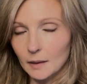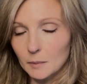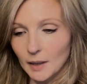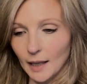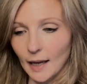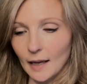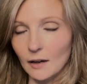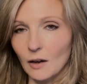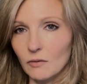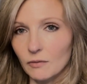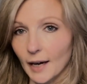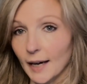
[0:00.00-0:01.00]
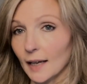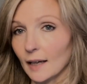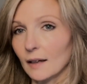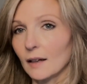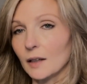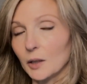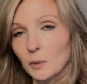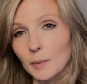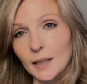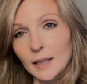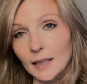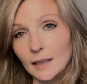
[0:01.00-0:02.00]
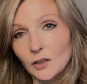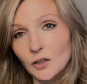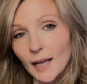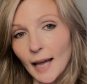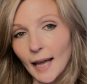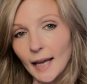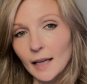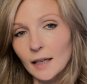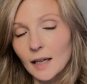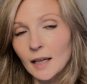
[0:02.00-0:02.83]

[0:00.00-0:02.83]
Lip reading: plan of writing a little bit each day.